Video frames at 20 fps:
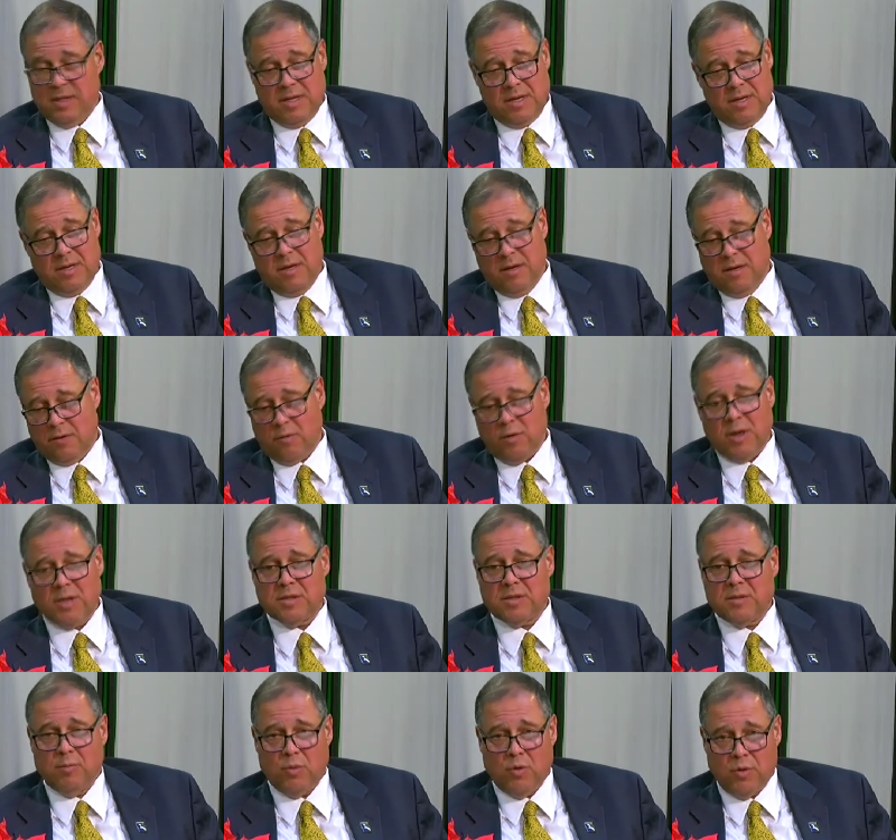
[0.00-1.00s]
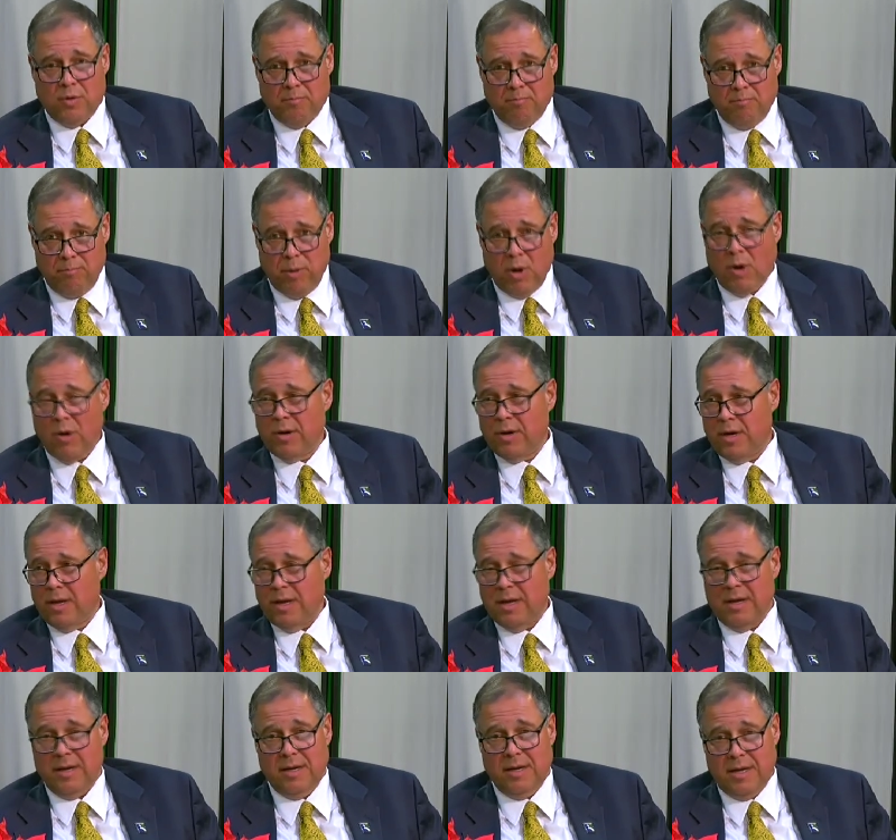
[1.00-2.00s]
city across the board, bar
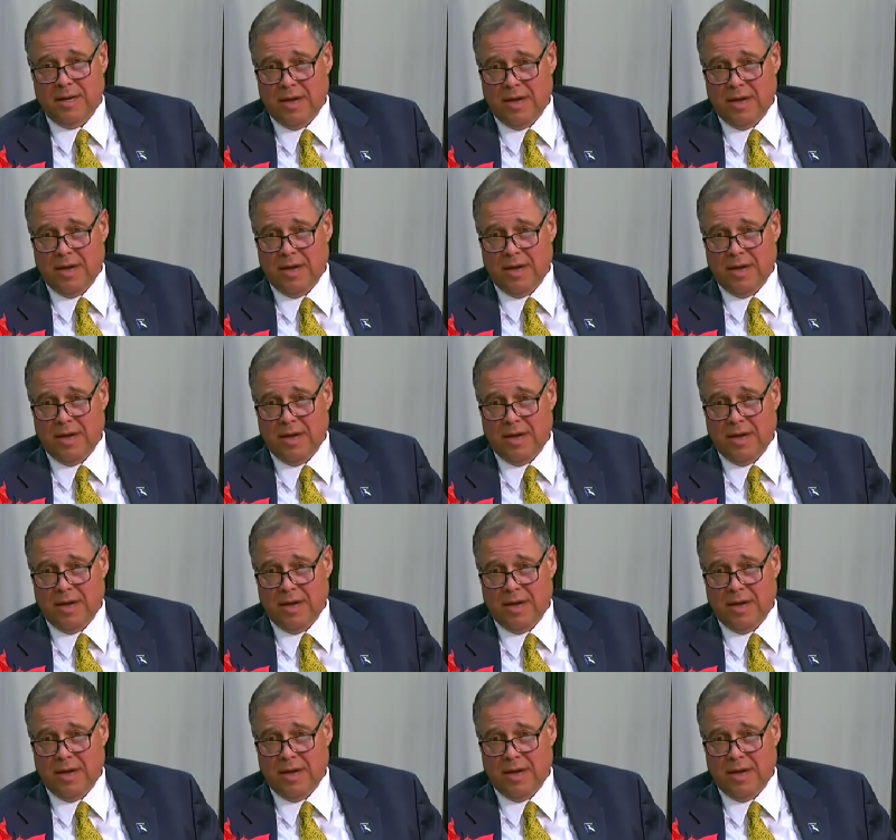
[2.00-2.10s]
none.